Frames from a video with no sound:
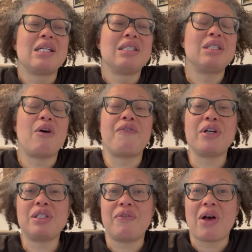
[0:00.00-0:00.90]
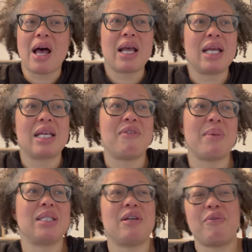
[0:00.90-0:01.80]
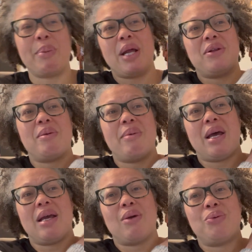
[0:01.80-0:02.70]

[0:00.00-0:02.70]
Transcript: So first of all, I got to give myself a pat on the back.